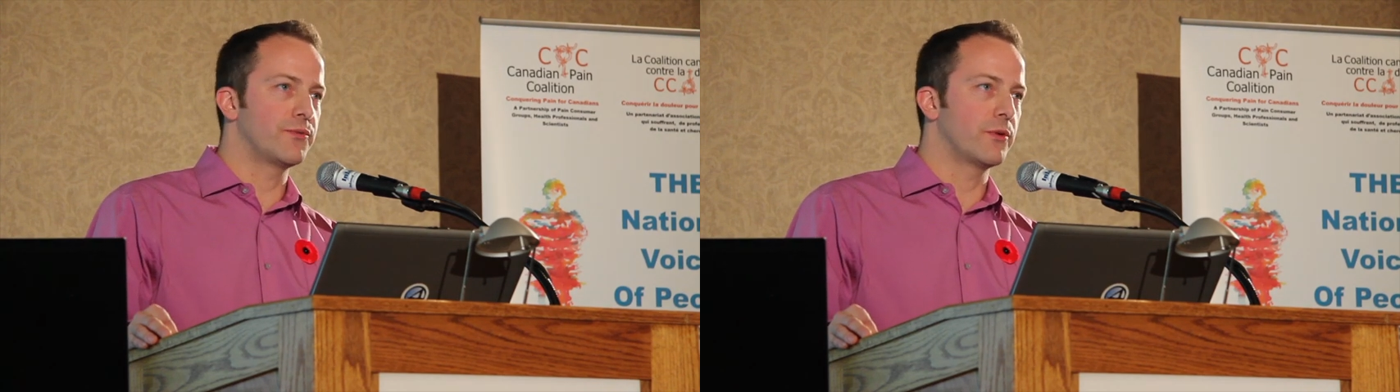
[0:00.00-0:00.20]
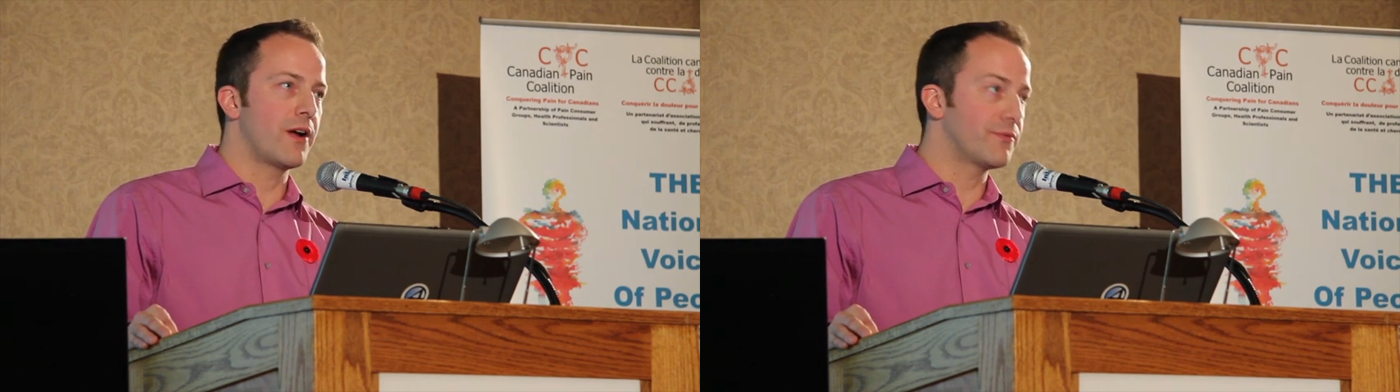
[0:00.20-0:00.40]

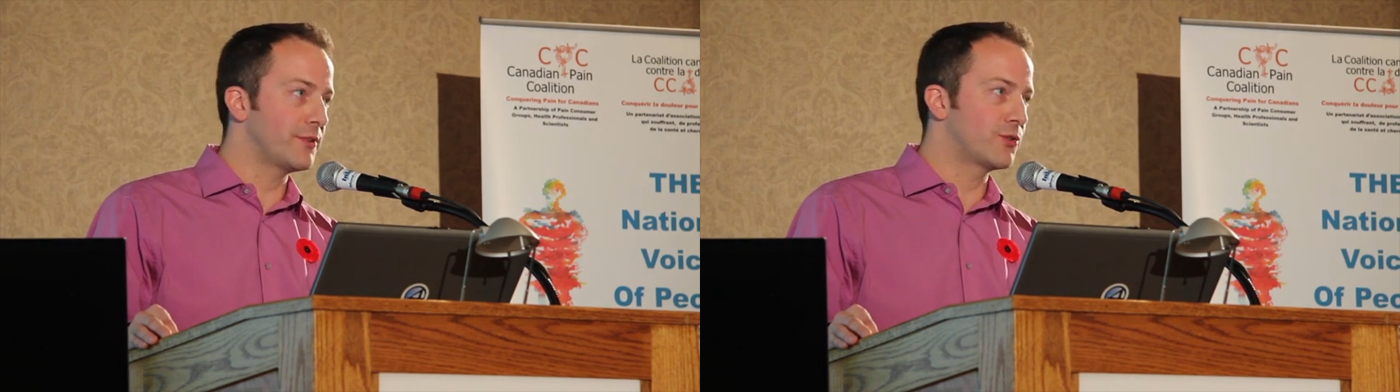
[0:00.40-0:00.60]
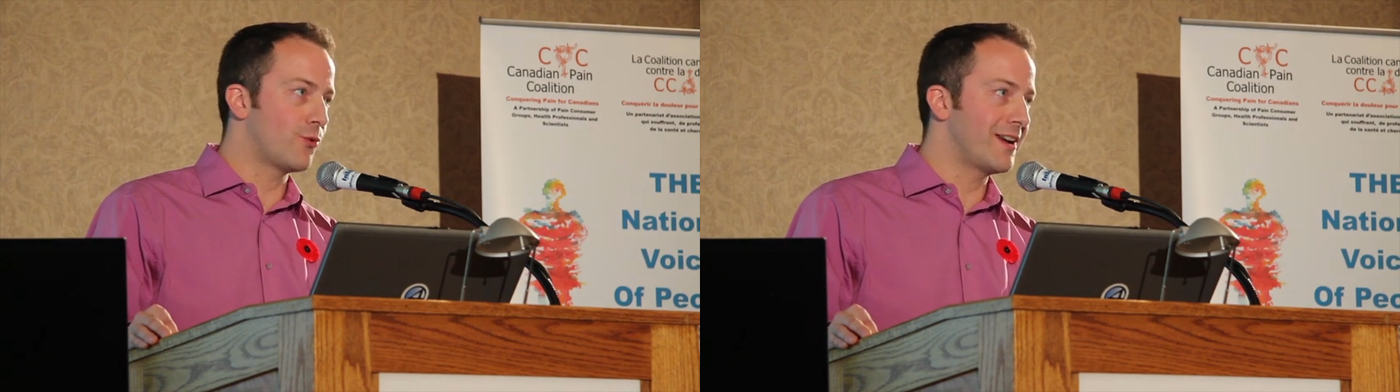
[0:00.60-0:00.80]
for
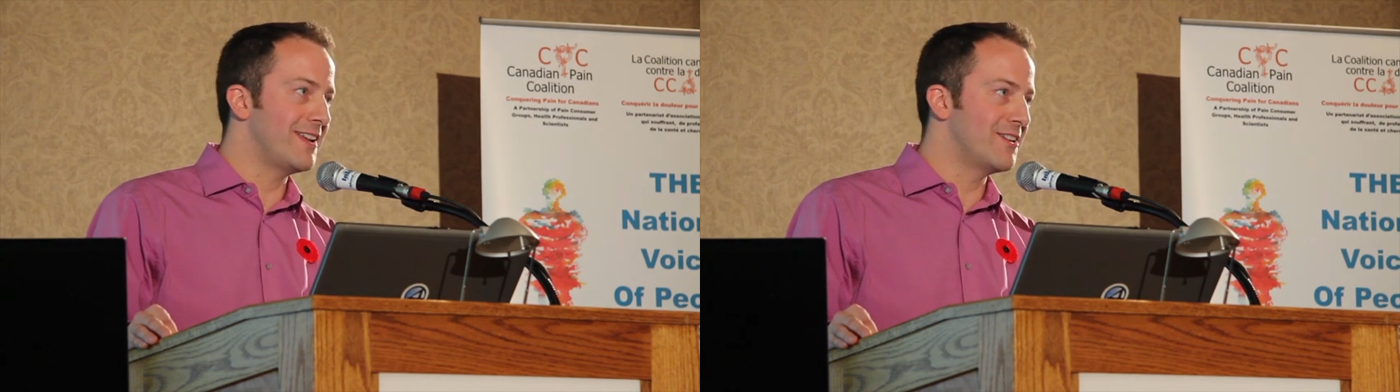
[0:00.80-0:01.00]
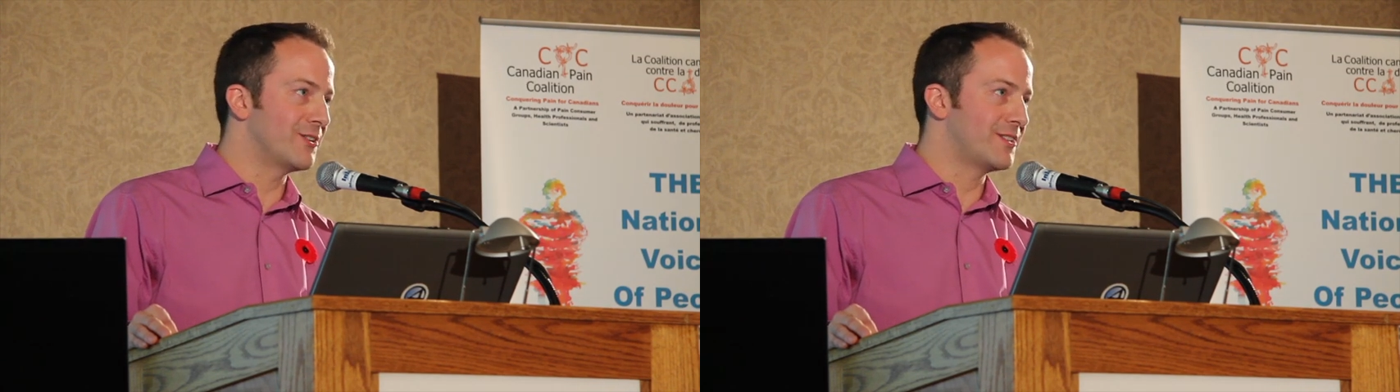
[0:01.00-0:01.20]
roughly
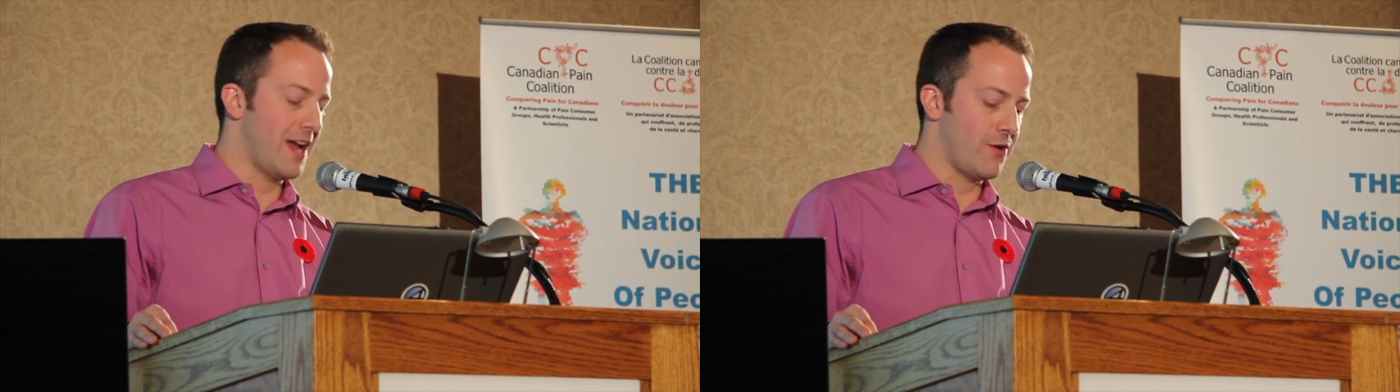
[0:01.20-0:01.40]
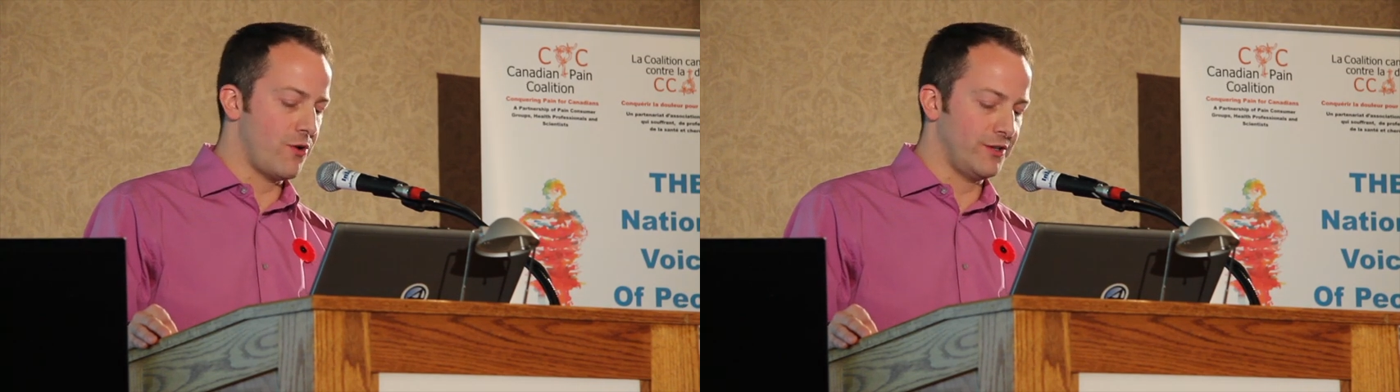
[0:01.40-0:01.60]
20 years
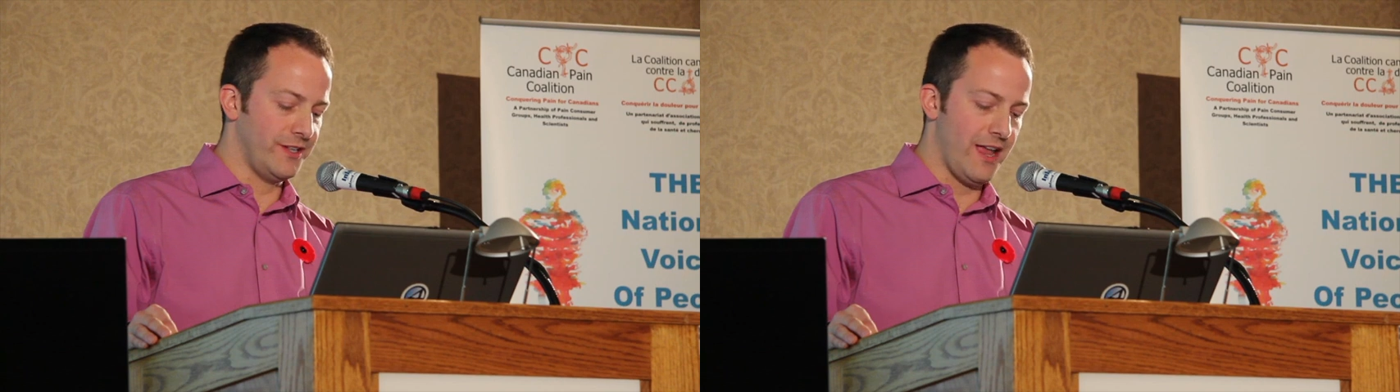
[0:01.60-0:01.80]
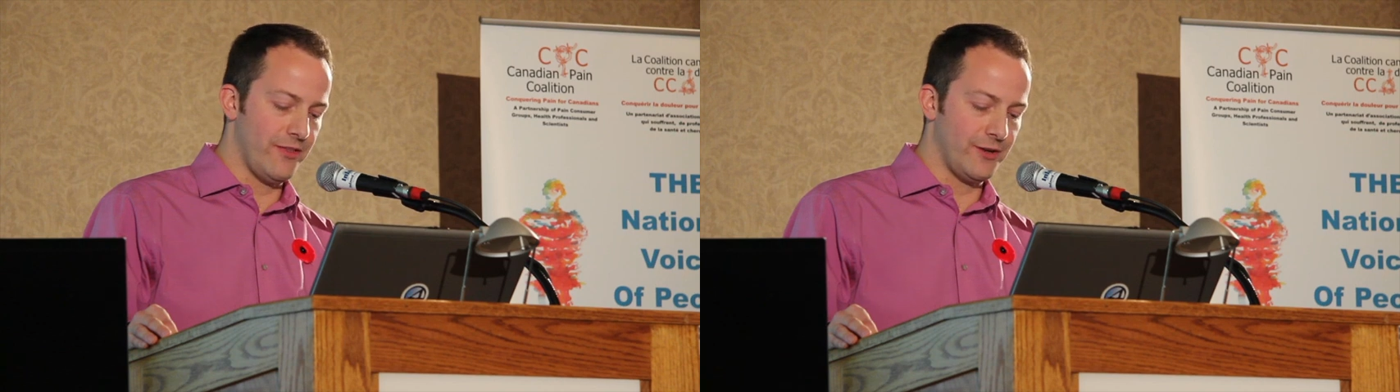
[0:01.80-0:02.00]
now
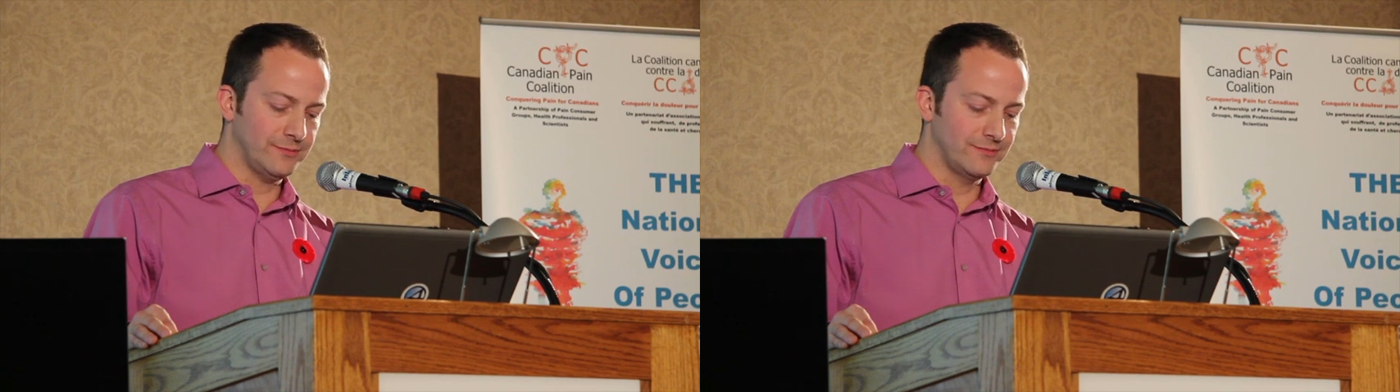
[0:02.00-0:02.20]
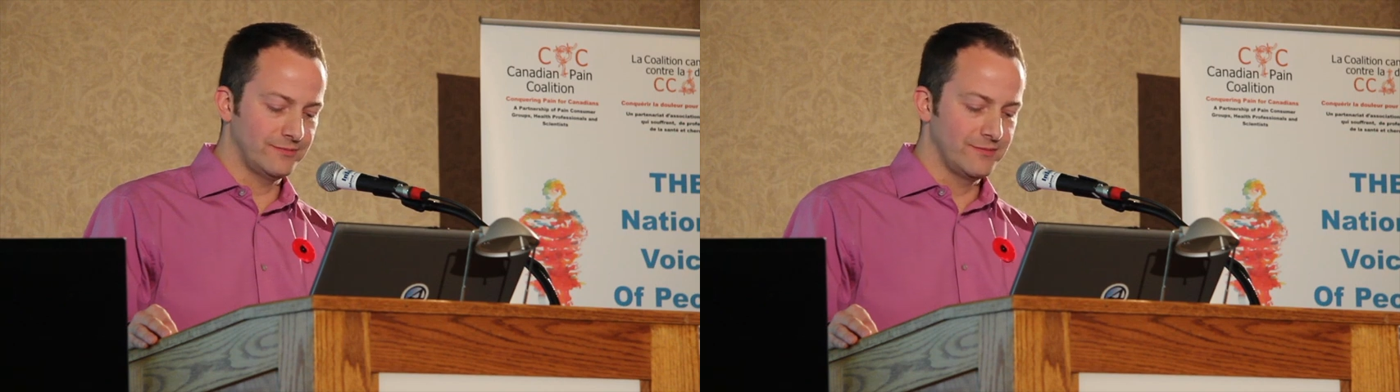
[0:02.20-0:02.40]
altogether.